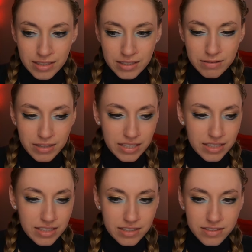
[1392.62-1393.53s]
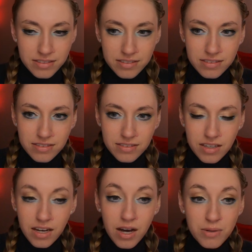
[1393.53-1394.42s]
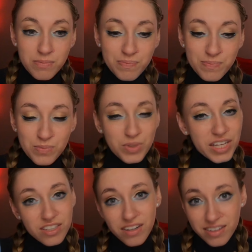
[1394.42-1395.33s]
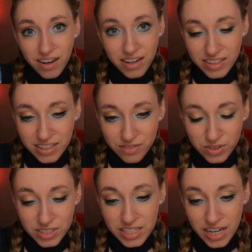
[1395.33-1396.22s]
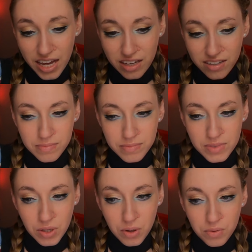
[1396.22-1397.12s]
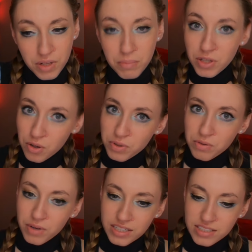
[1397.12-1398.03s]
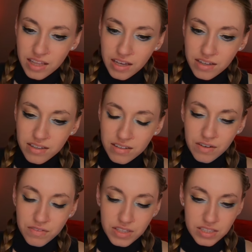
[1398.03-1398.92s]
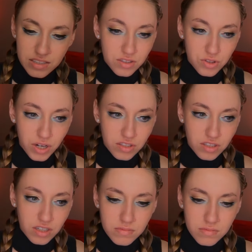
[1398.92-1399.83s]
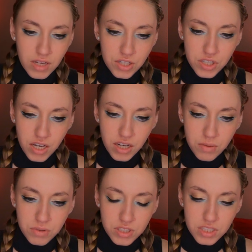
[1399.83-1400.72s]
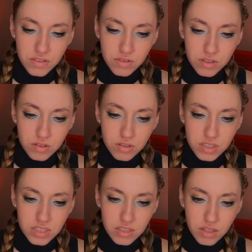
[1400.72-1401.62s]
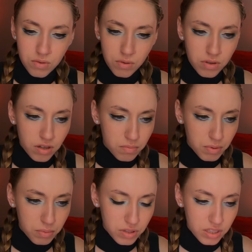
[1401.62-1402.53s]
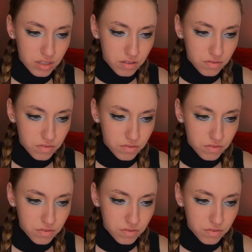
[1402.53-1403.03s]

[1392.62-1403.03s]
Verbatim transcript: Oh, Annie. Um, well, that's all I got, I think, for today. So let me know what you guys think of this trailer. Actually, I kind of want to just give a little look-see. Like, what do other people think of?